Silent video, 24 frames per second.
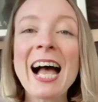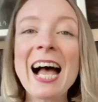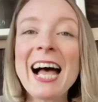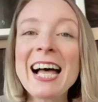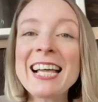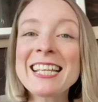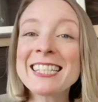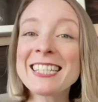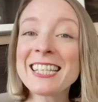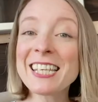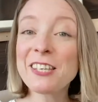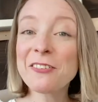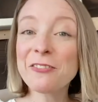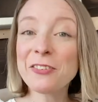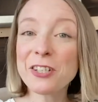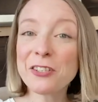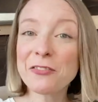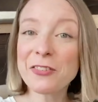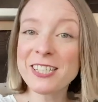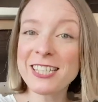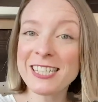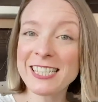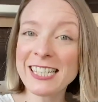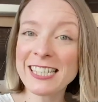And if you're
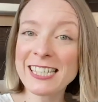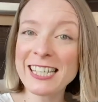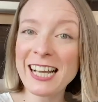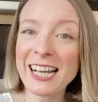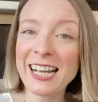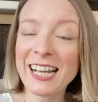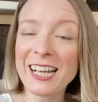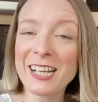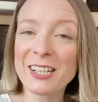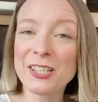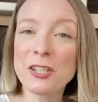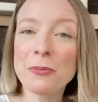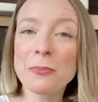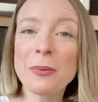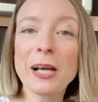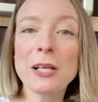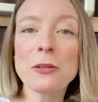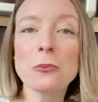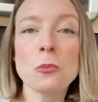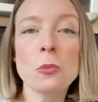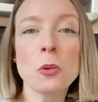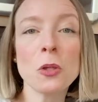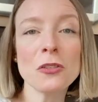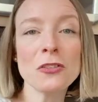visiting Naha, you
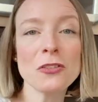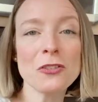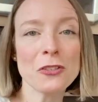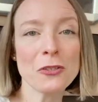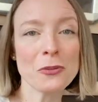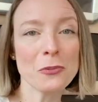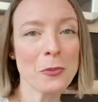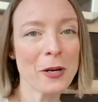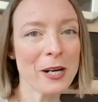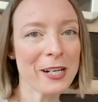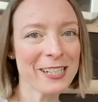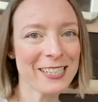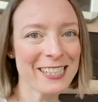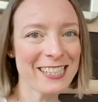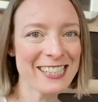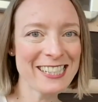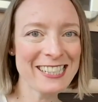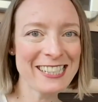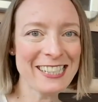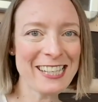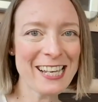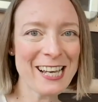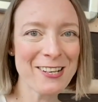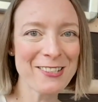might wonder where this
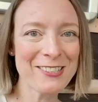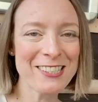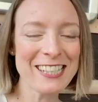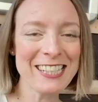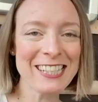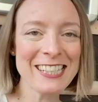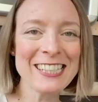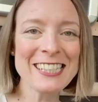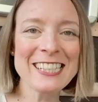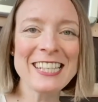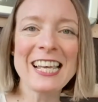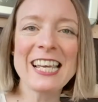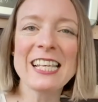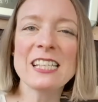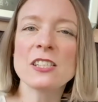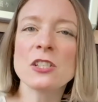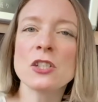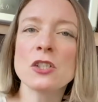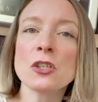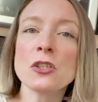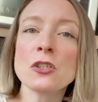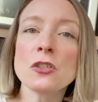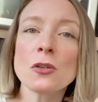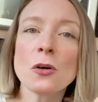tea house is. It's
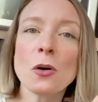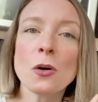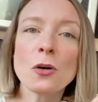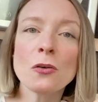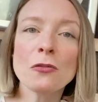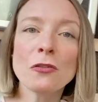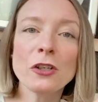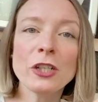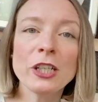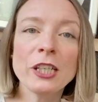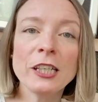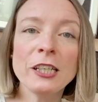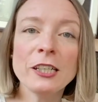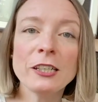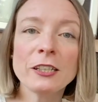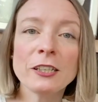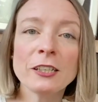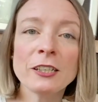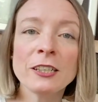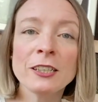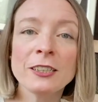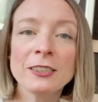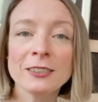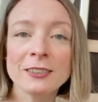just over
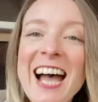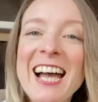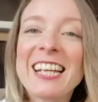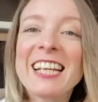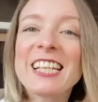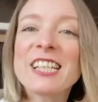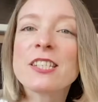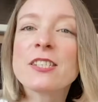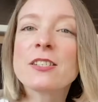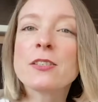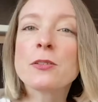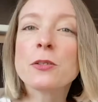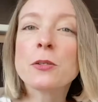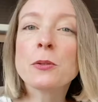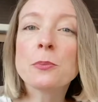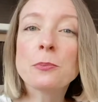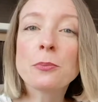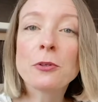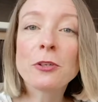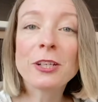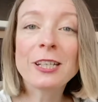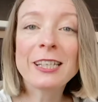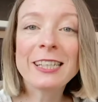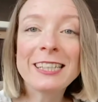here, and it's
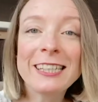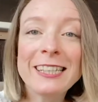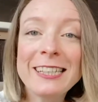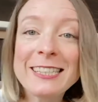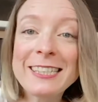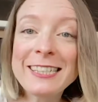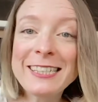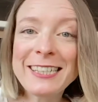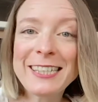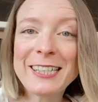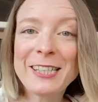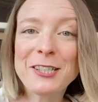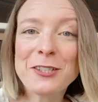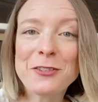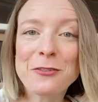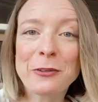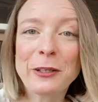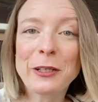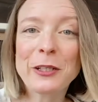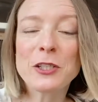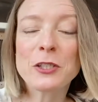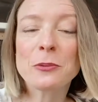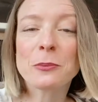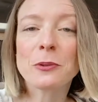super easily
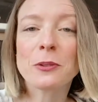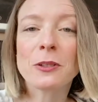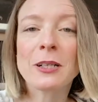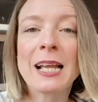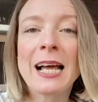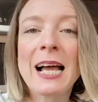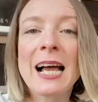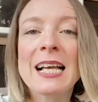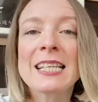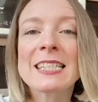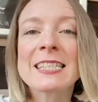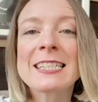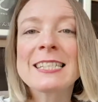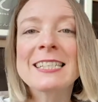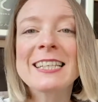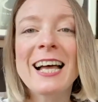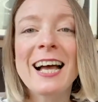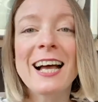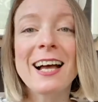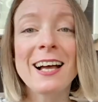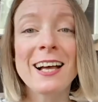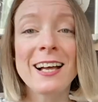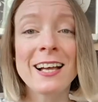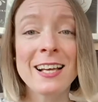reachable, as
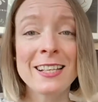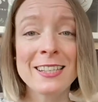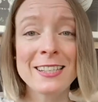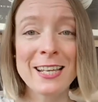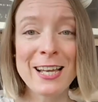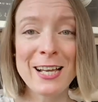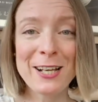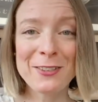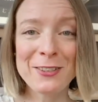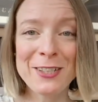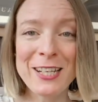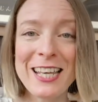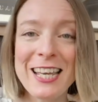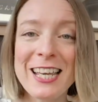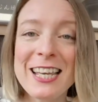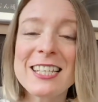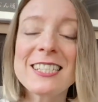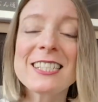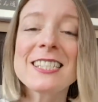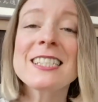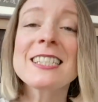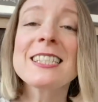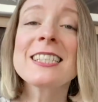Naha town is